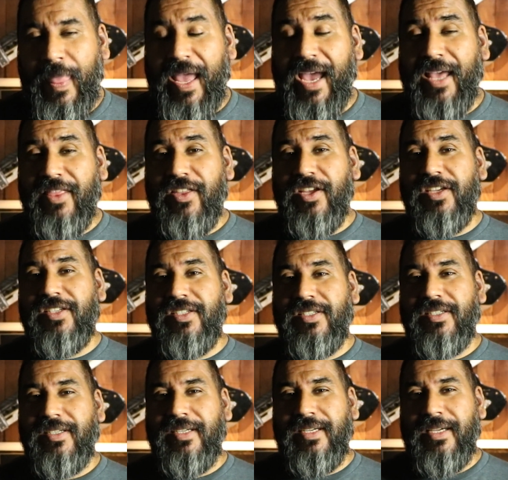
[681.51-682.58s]
And
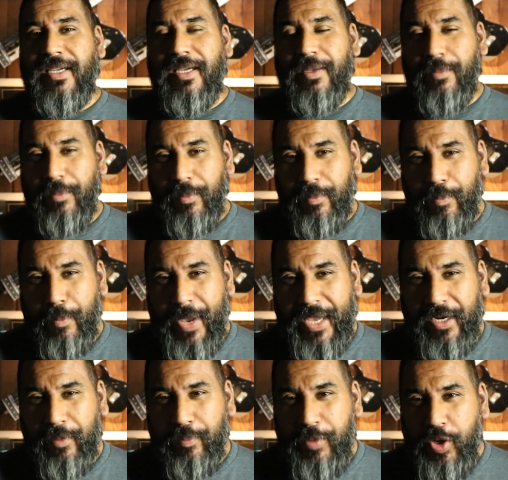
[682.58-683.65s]
this
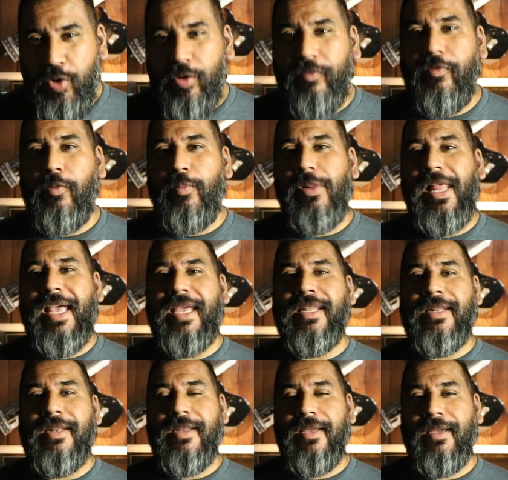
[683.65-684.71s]
made a beautiful
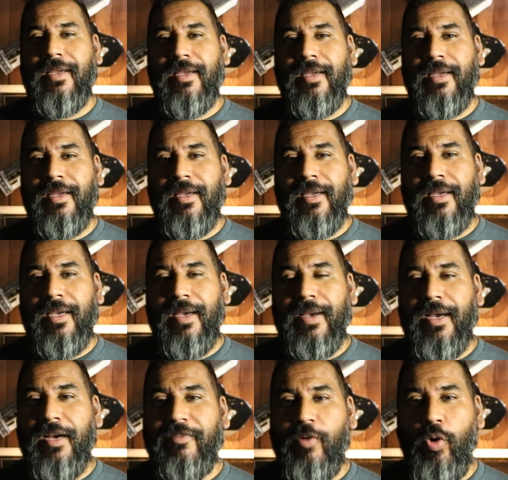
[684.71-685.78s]
blend
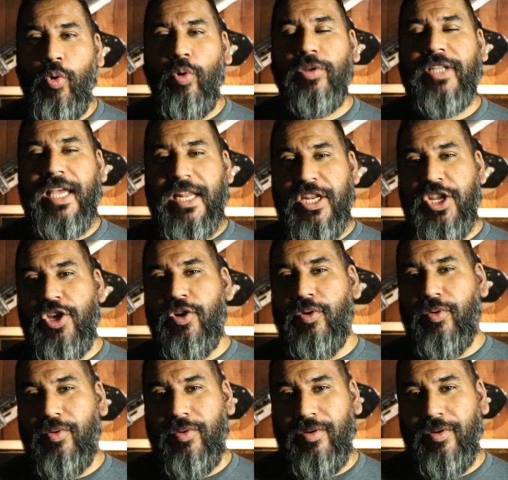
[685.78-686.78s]
of old and new.